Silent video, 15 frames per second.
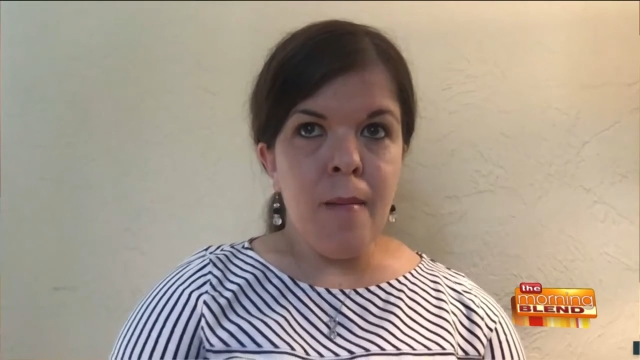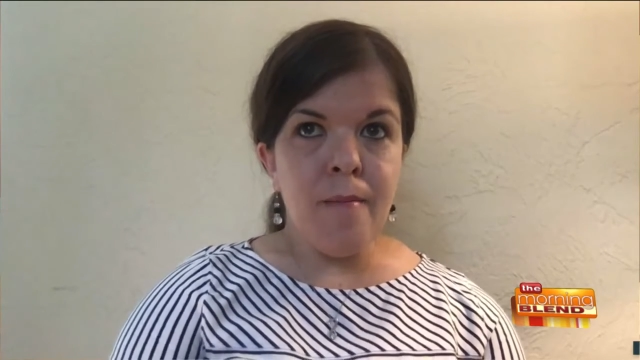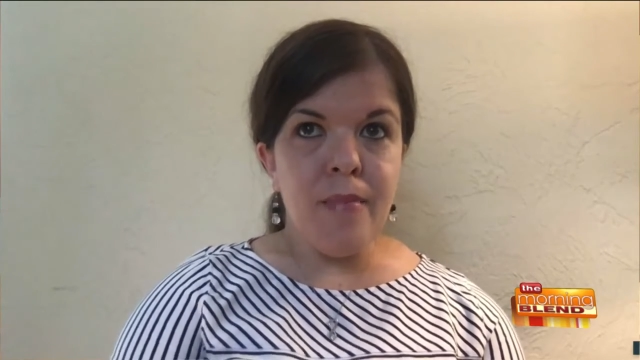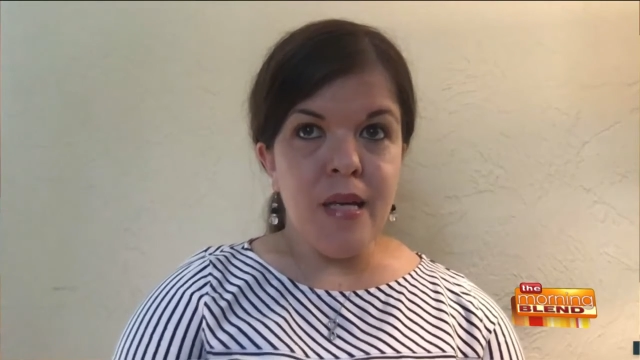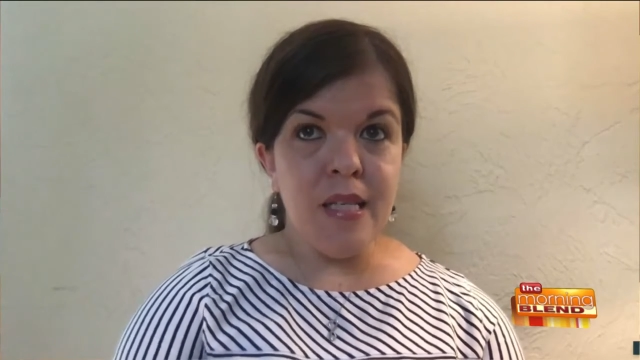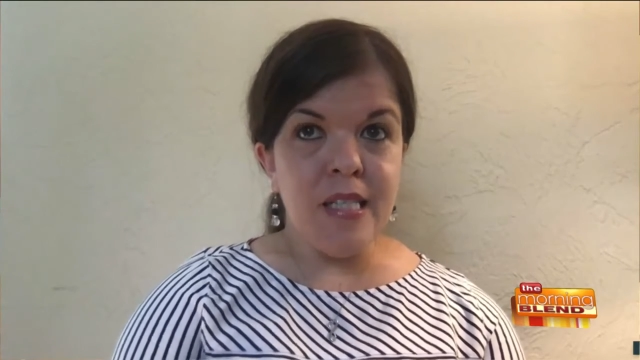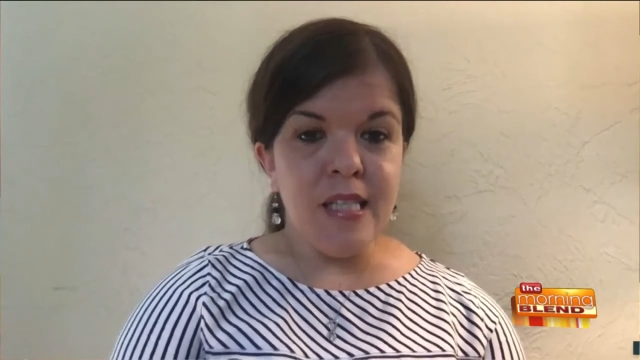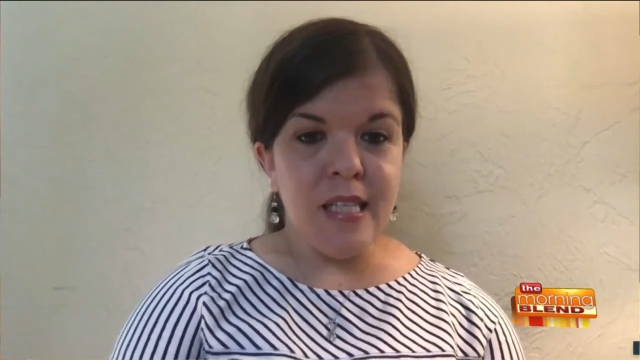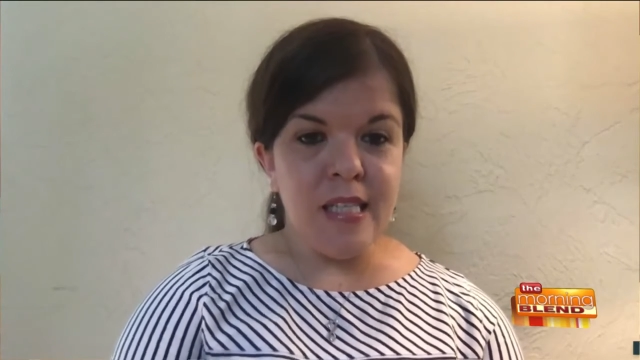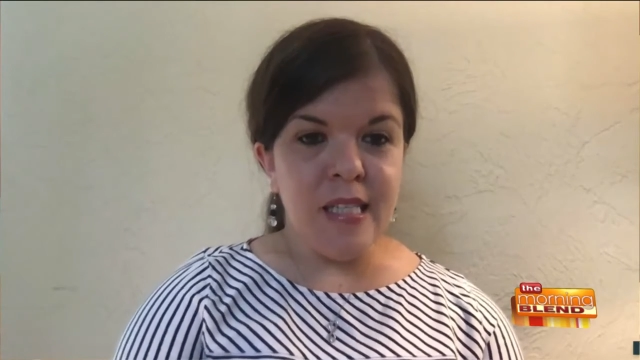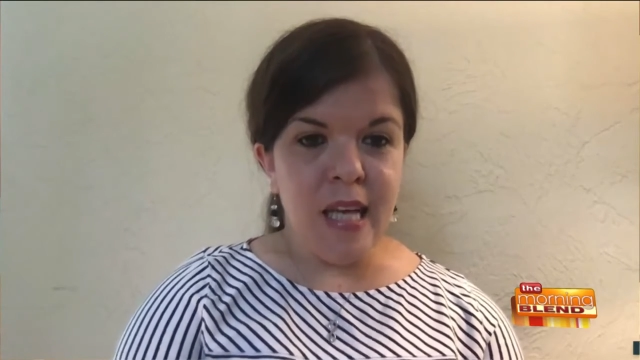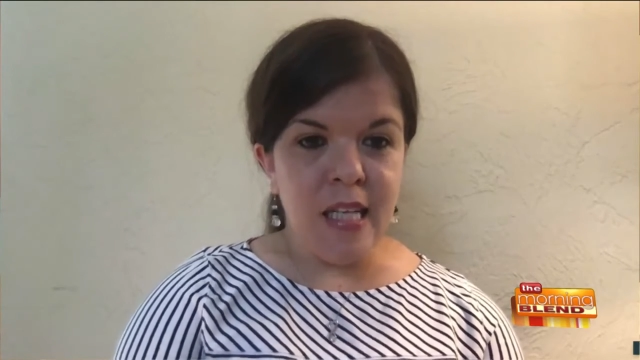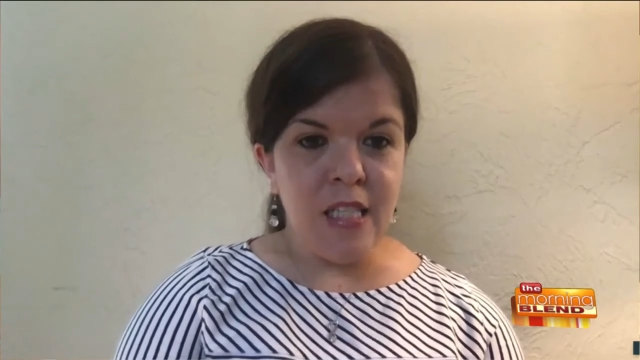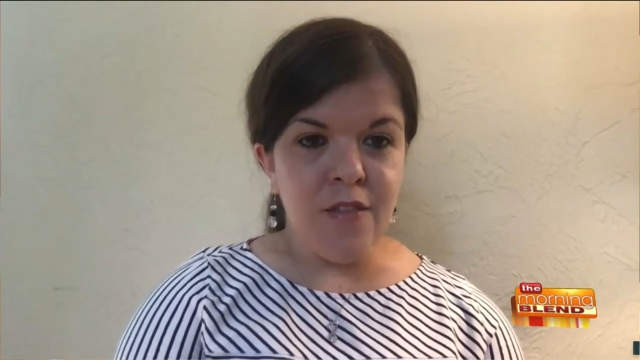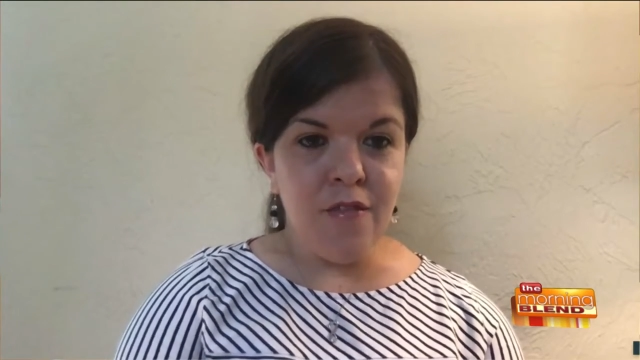be
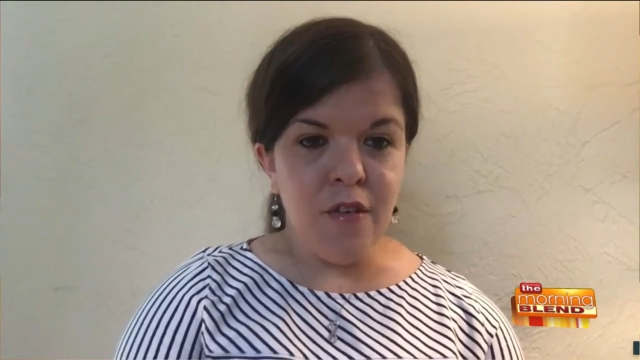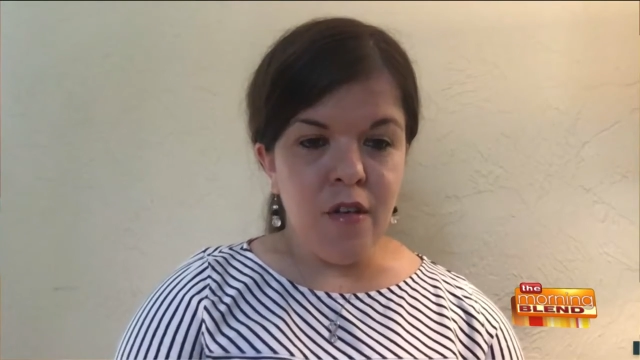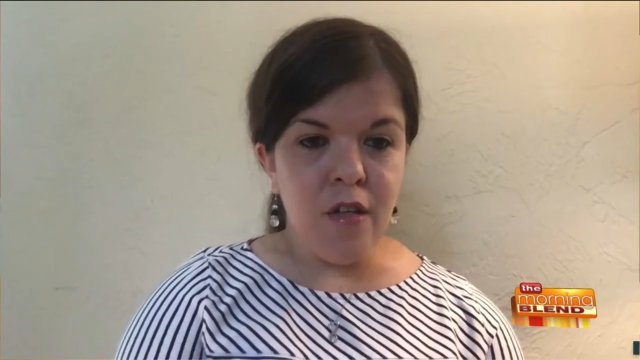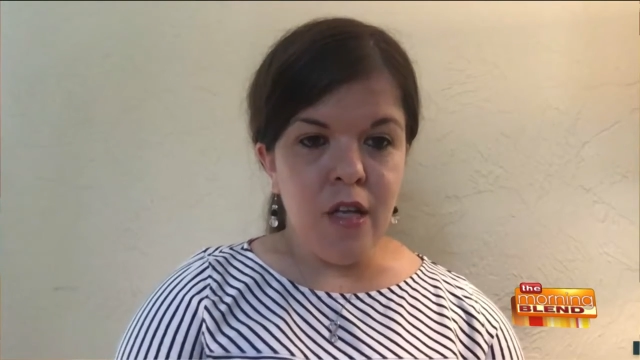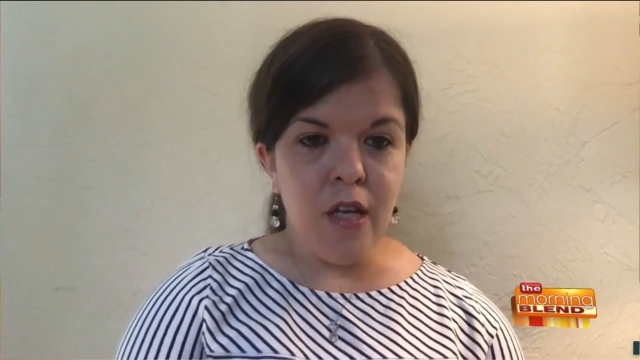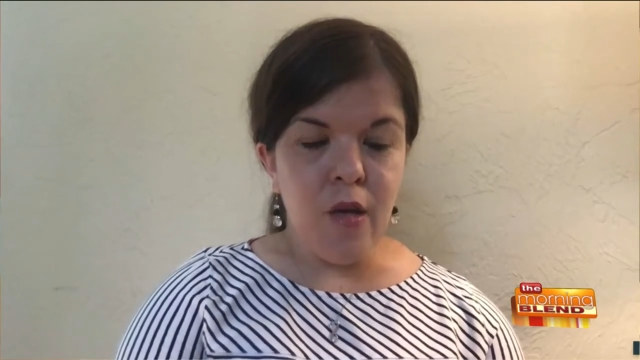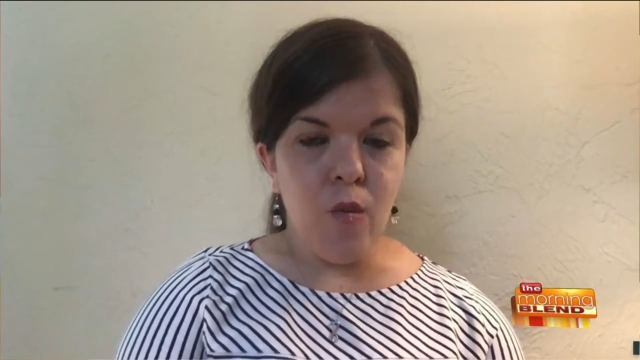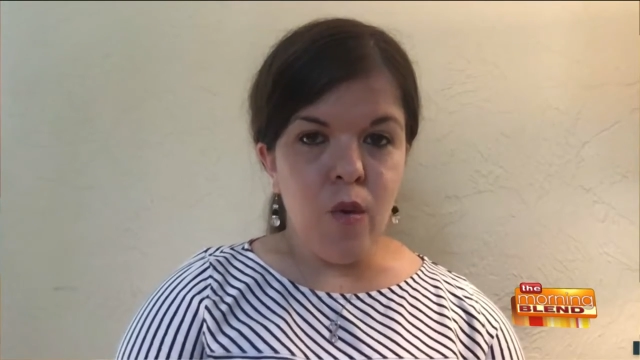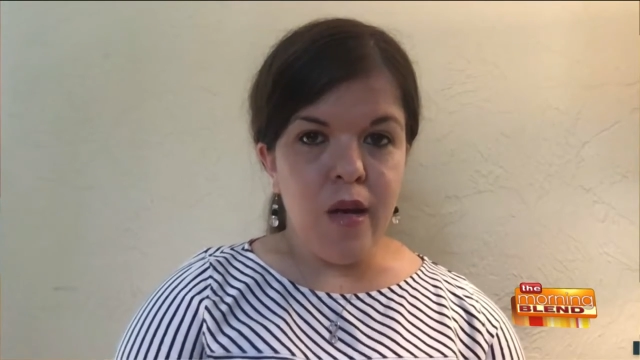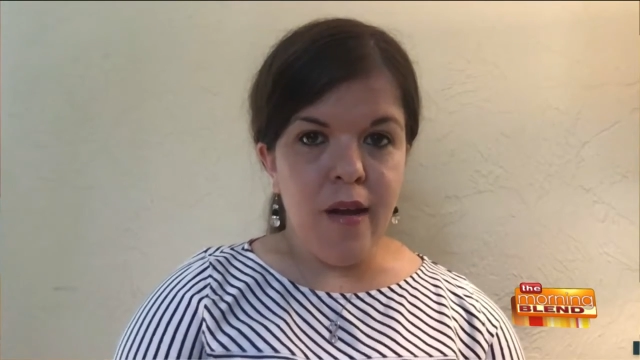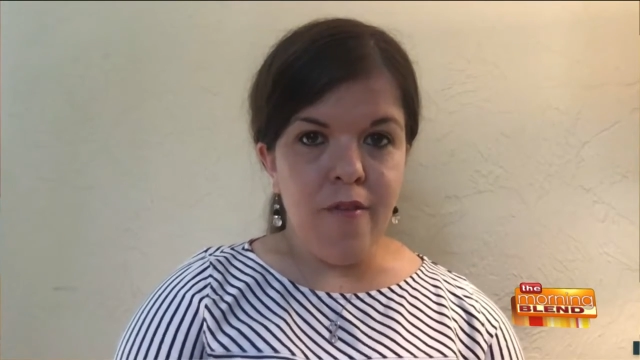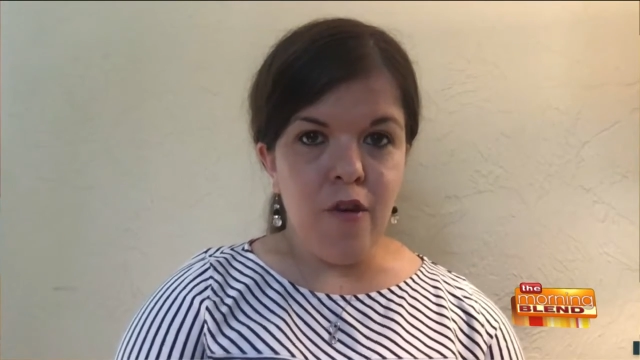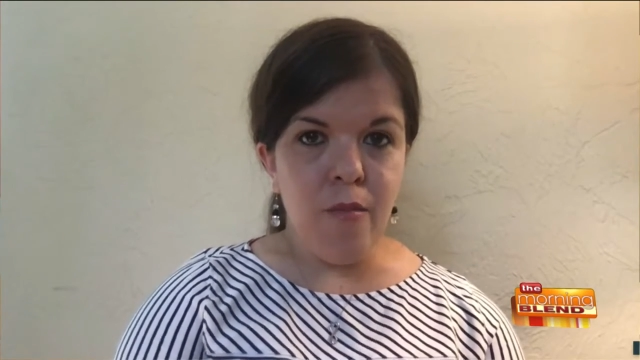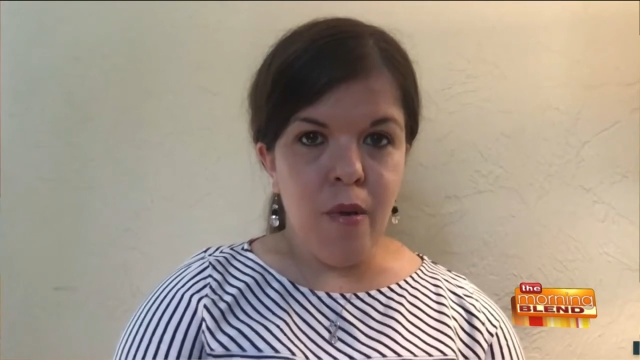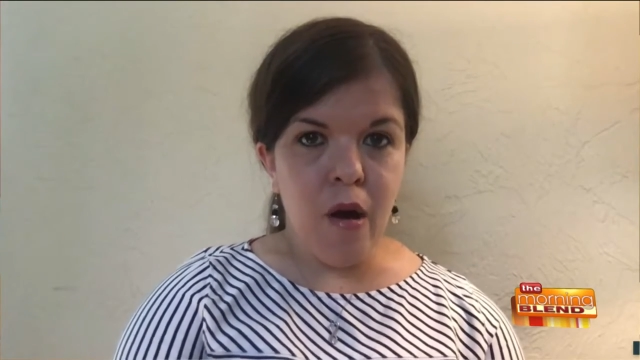successful in whatever